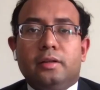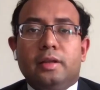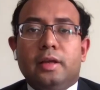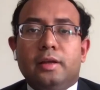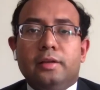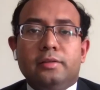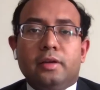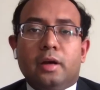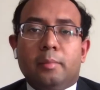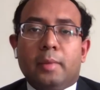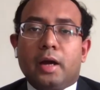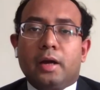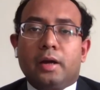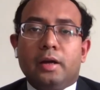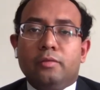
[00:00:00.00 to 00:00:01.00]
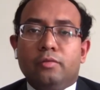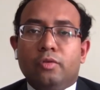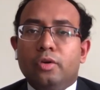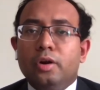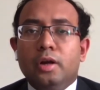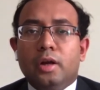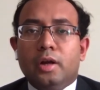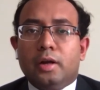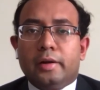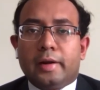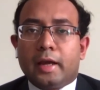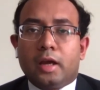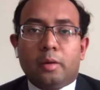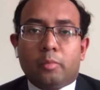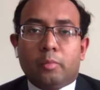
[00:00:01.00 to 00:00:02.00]
there is a market for
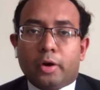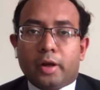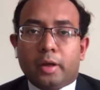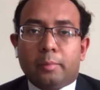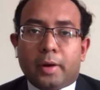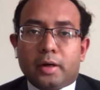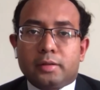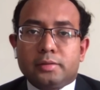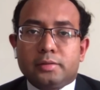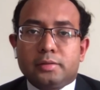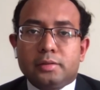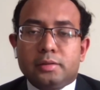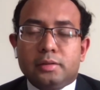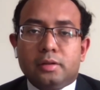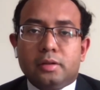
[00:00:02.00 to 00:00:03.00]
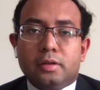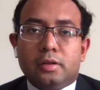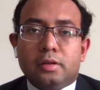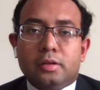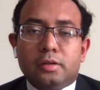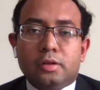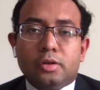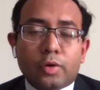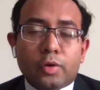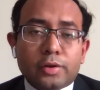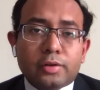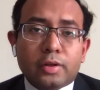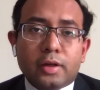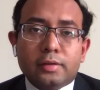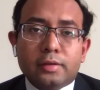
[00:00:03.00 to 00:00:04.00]
tiger body parts. The
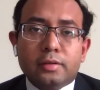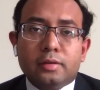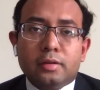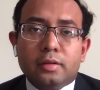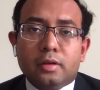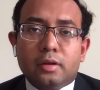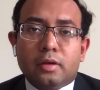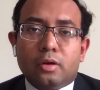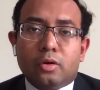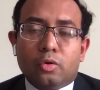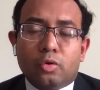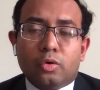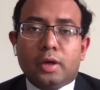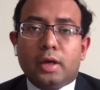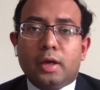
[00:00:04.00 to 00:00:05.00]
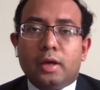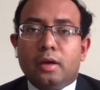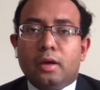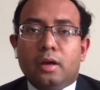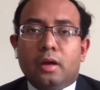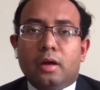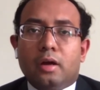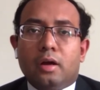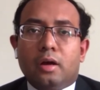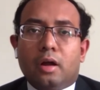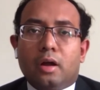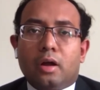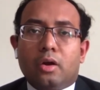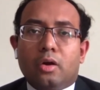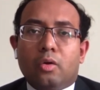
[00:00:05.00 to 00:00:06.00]
question is okay,
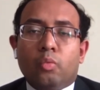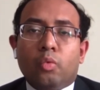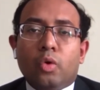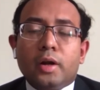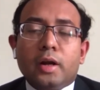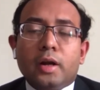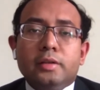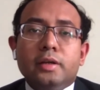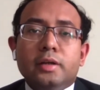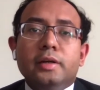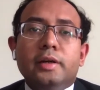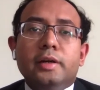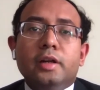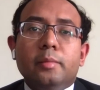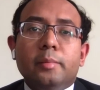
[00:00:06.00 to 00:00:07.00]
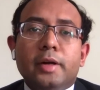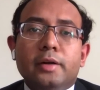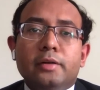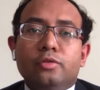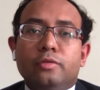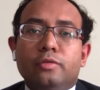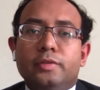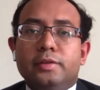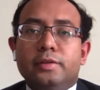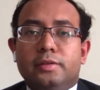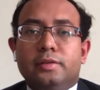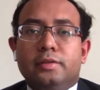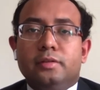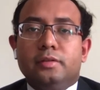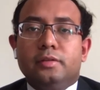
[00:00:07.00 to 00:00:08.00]
what are the determinants of
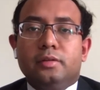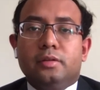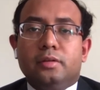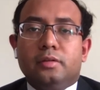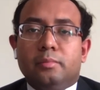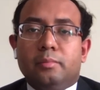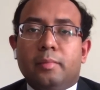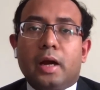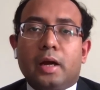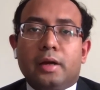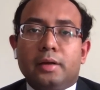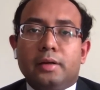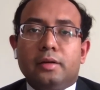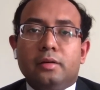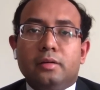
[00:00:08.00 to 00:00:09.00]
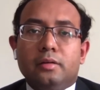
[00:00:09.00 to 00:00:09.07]
this market?